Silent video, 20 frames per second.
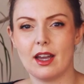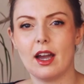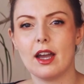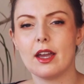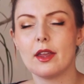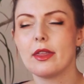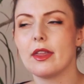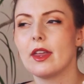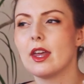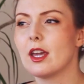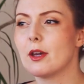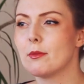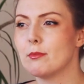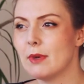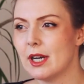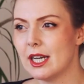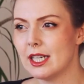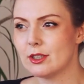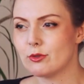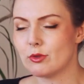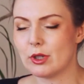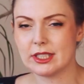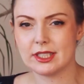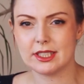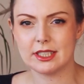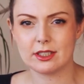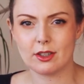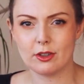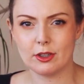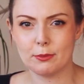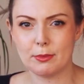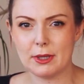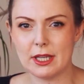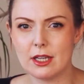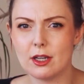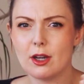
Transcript: I think my dress is gonna be